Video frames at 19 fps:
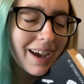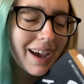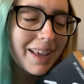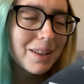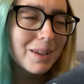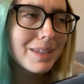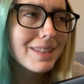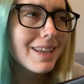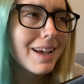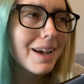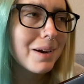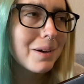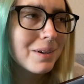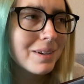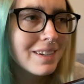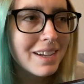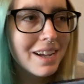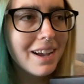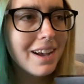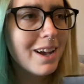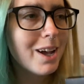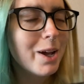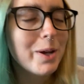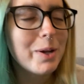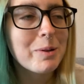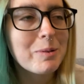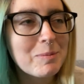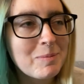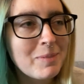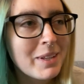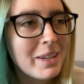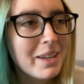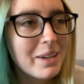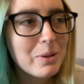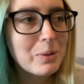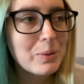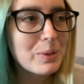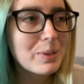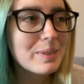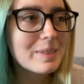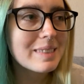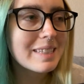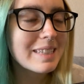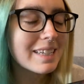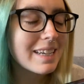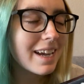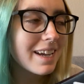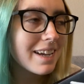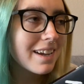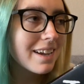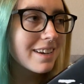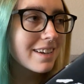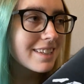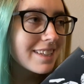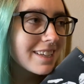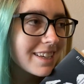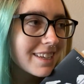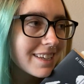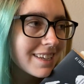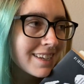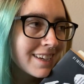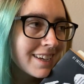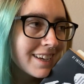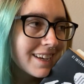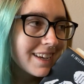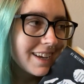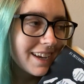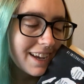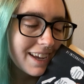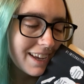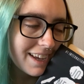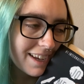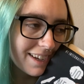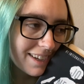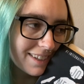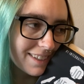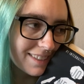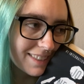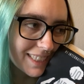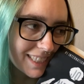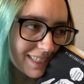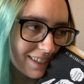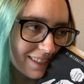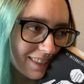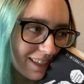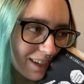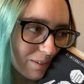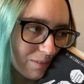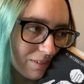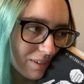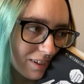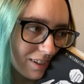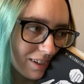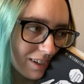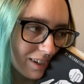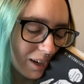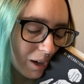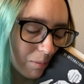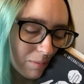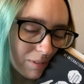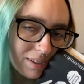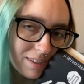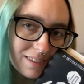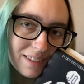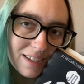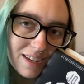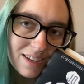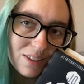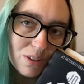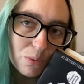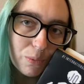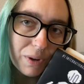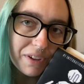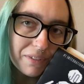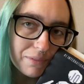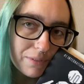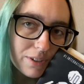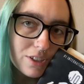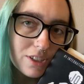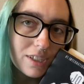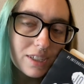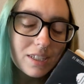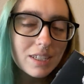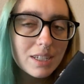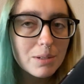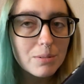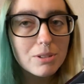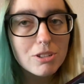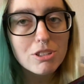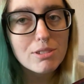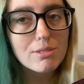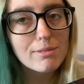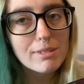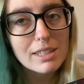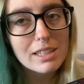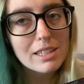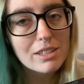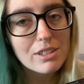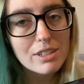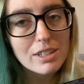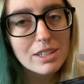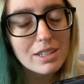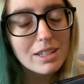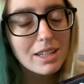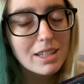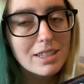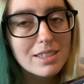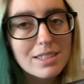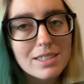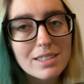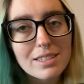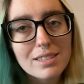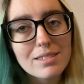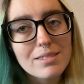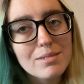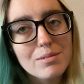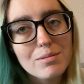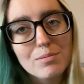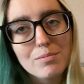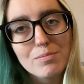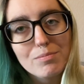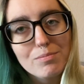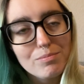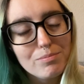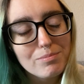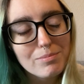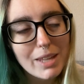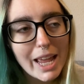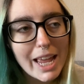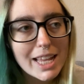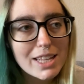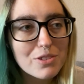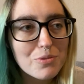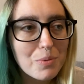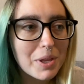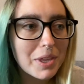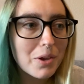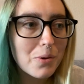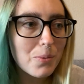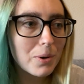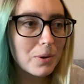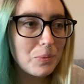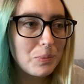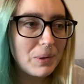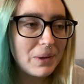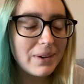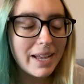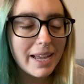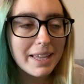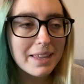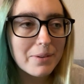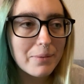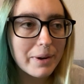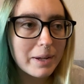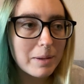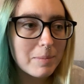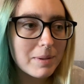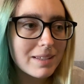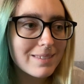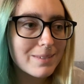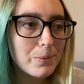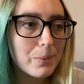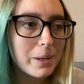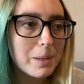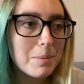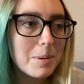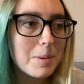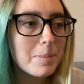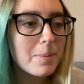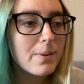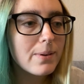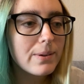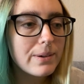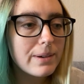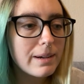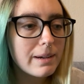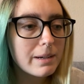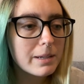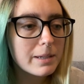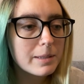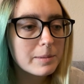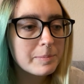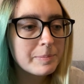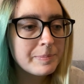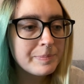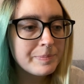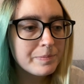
I don't know. Um, we'll see. I gotta like, I gotta see on that one. And I'm listening to White Fragility, which is really good. It's it's really worthwhile. Highly recommend to white people. Um,